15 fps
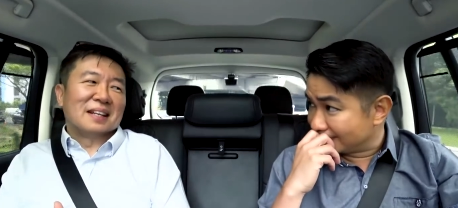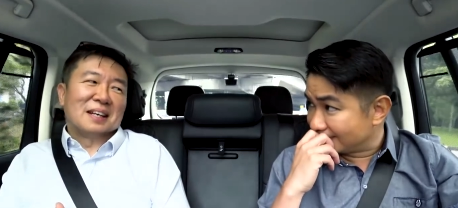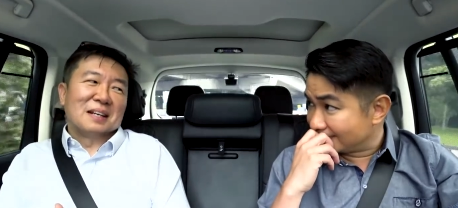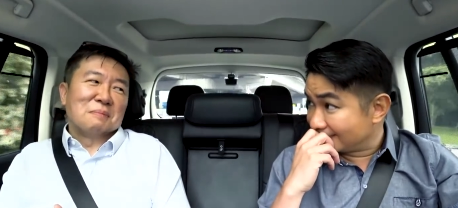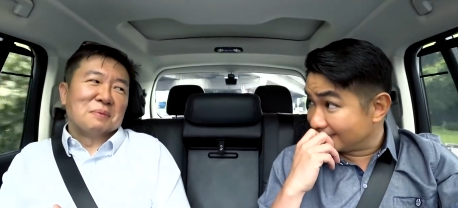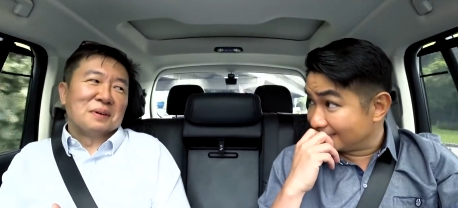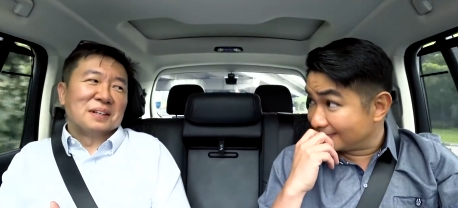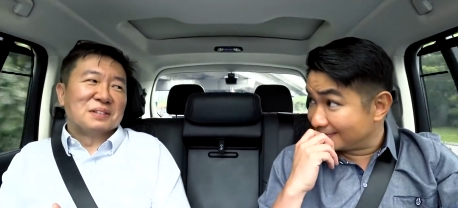
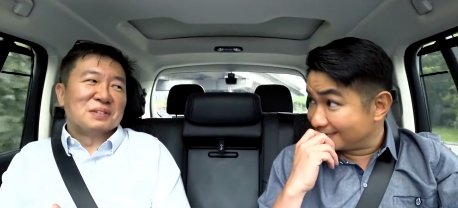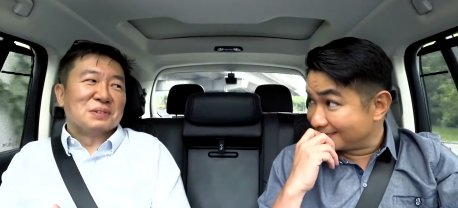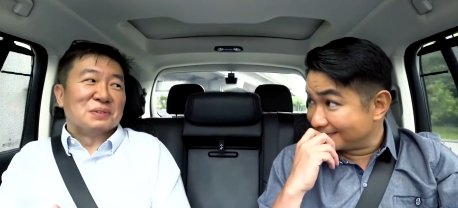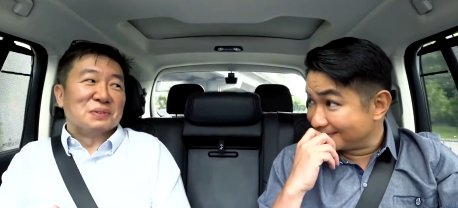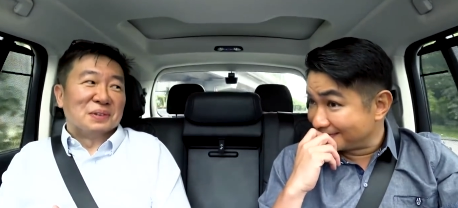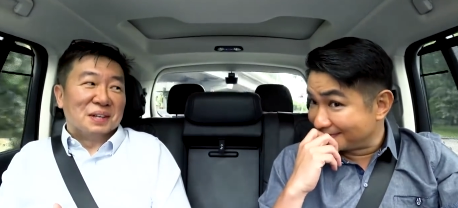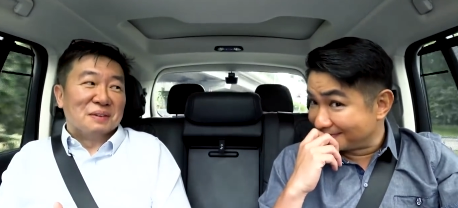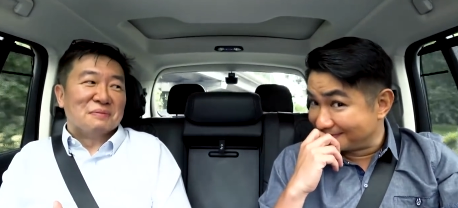Speaker 1: another
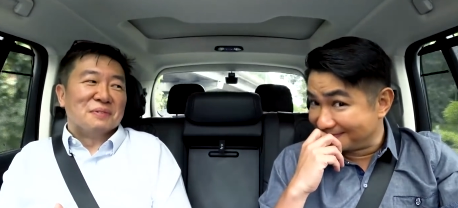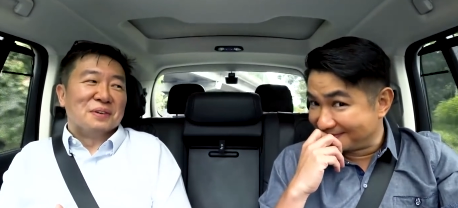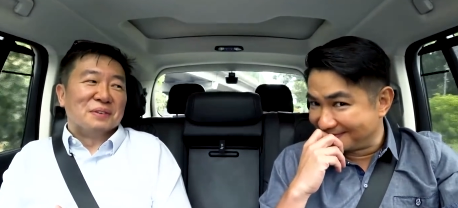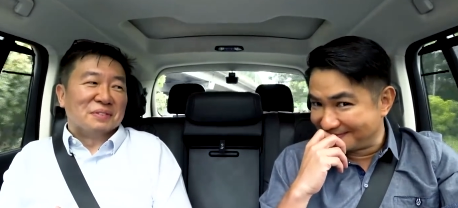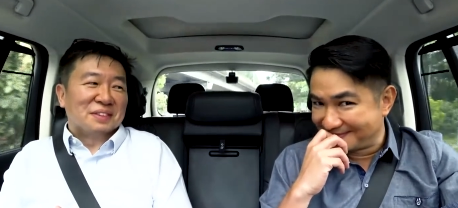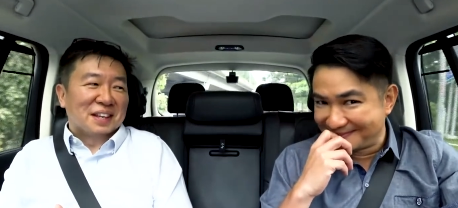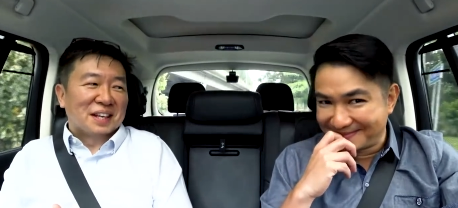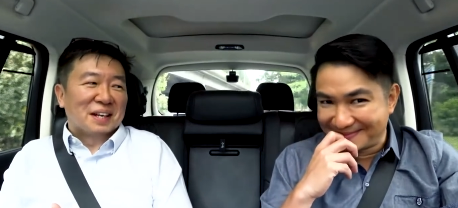breakthrough if
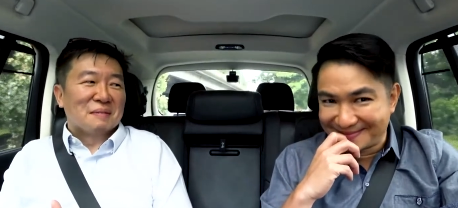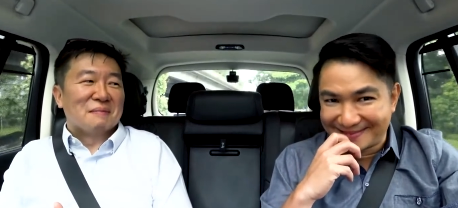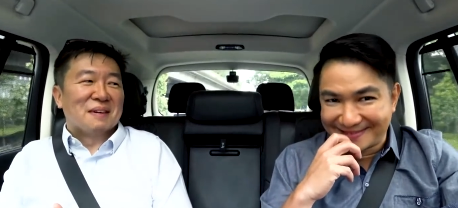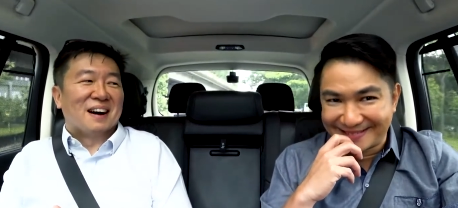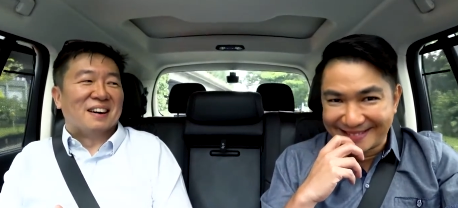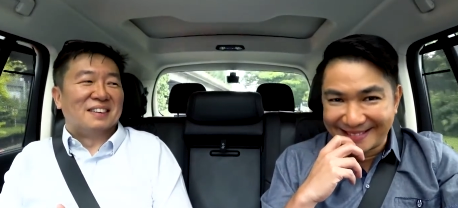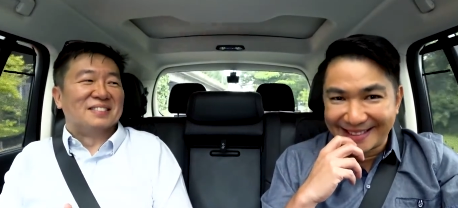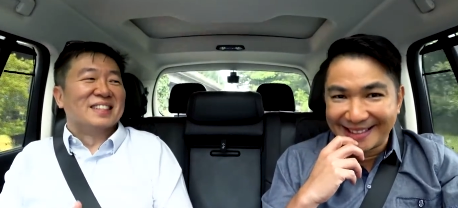you think
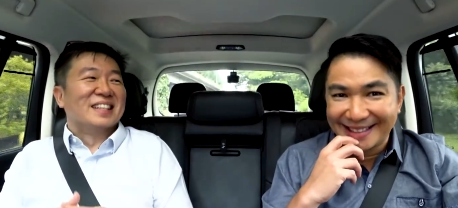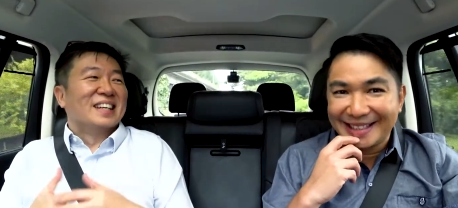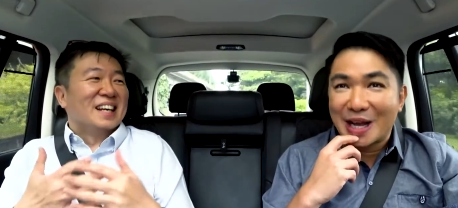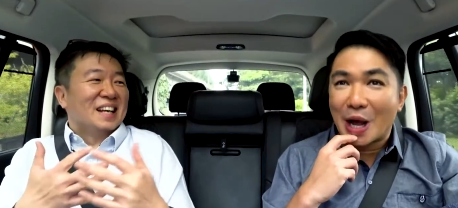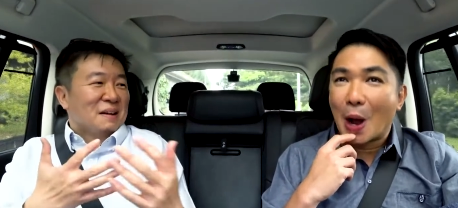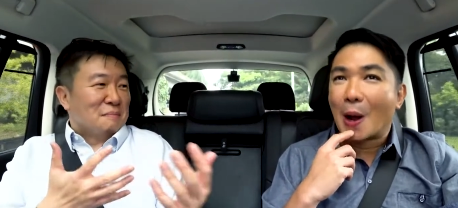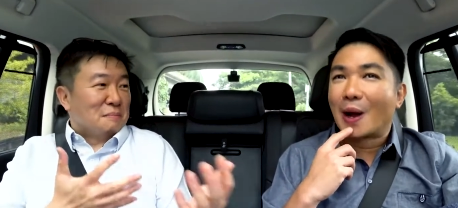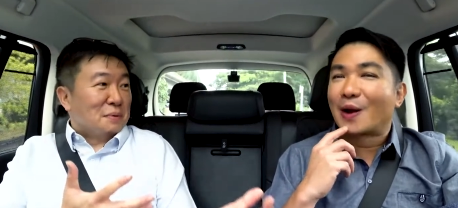about
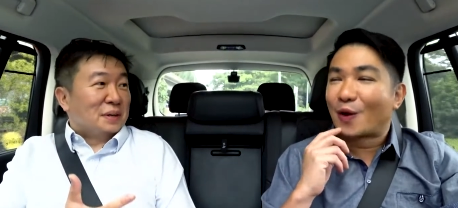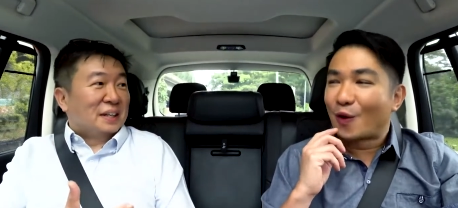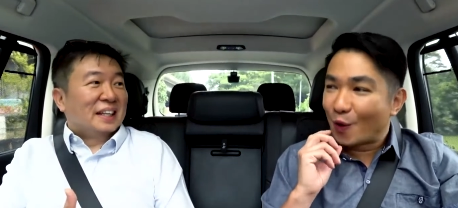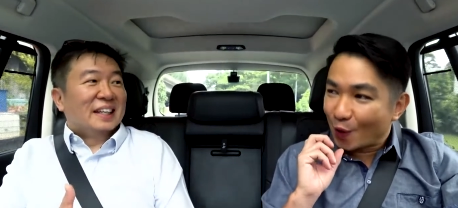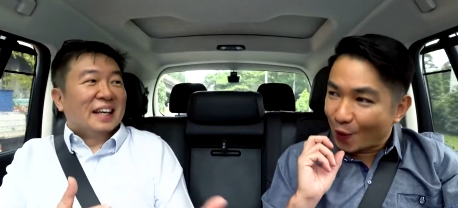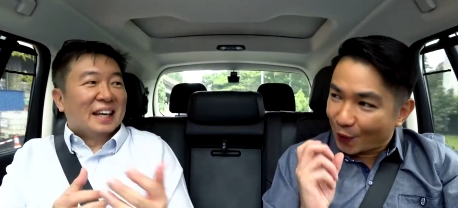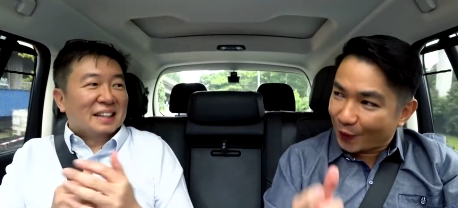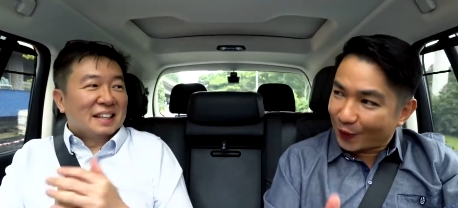
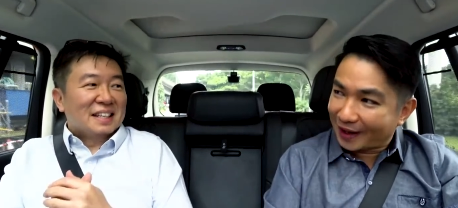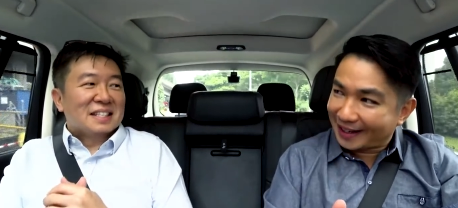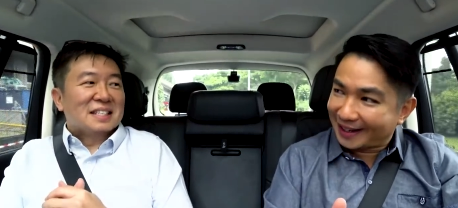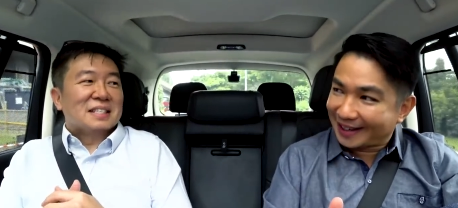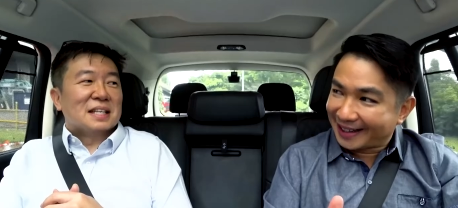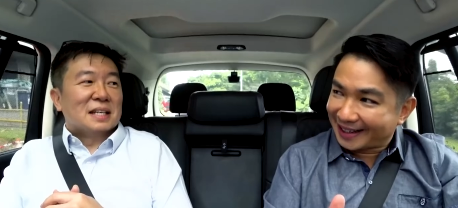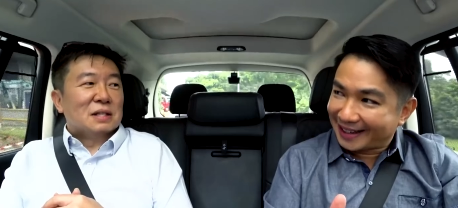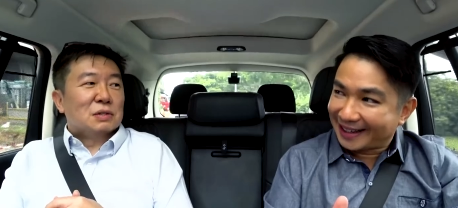bringing
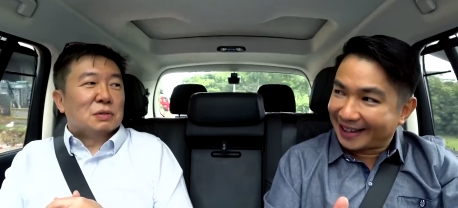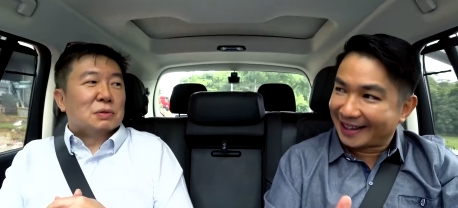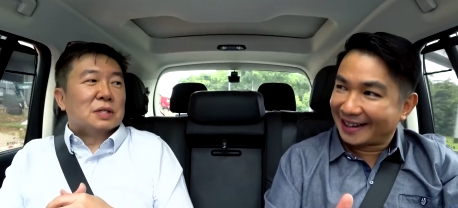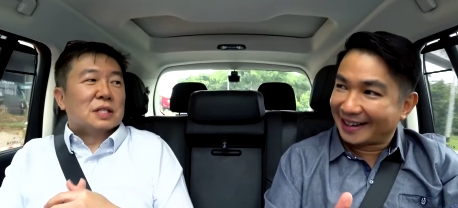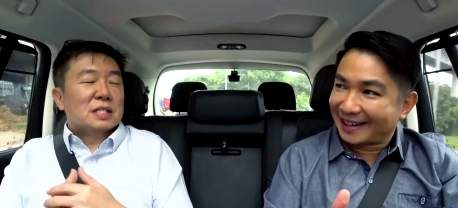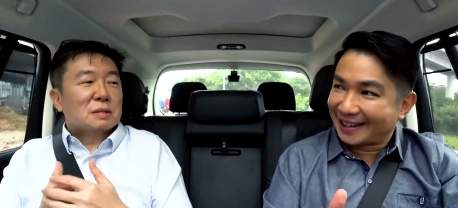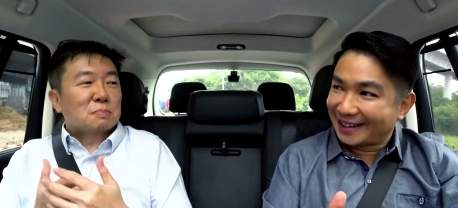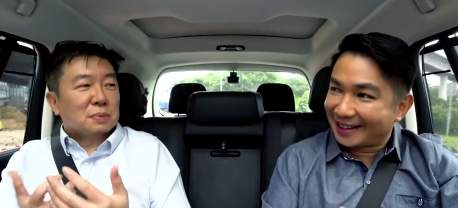ethics into
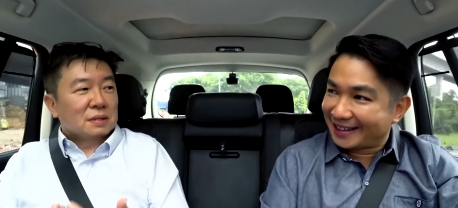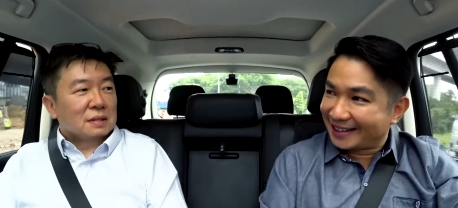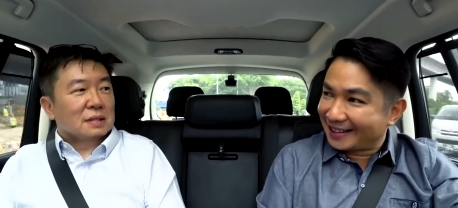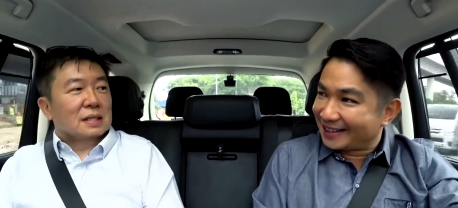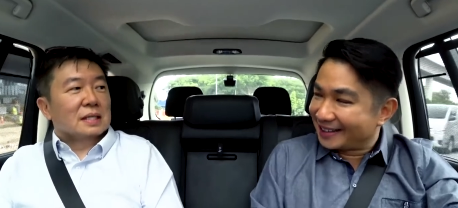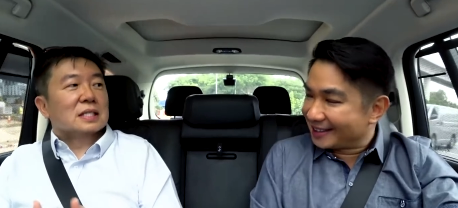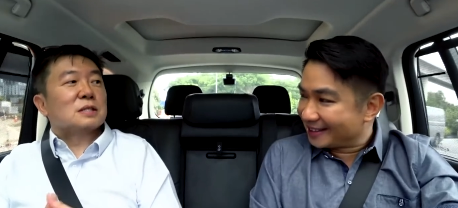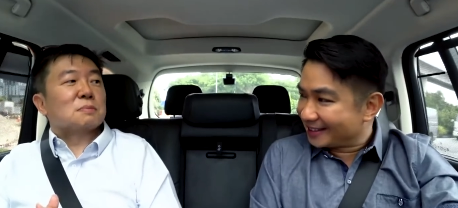this
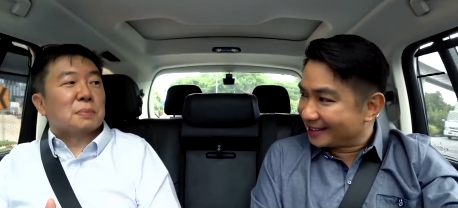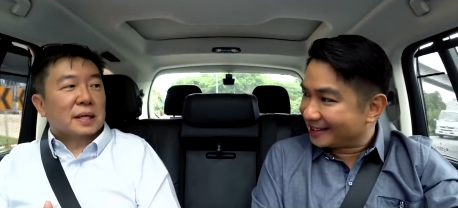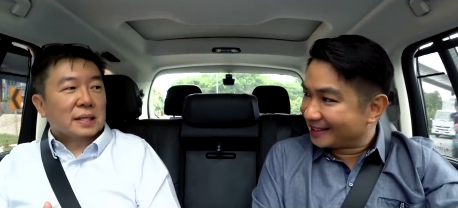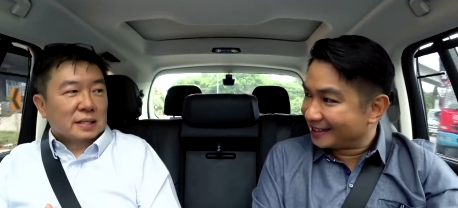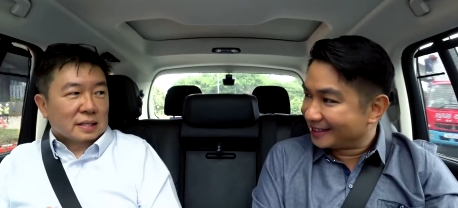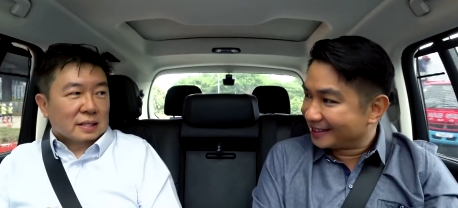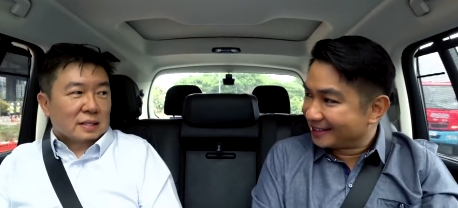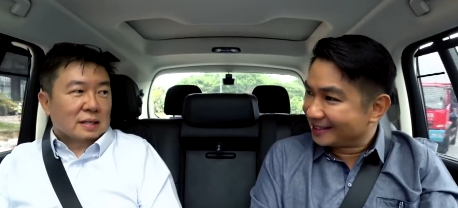particular
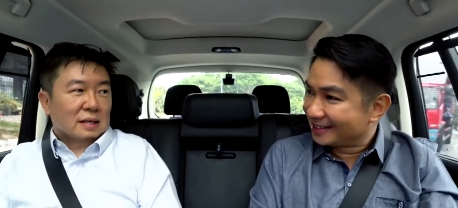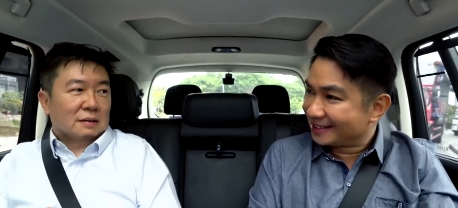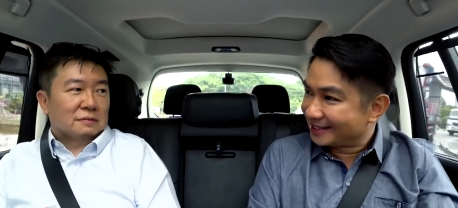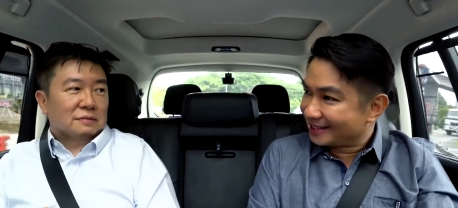space itself.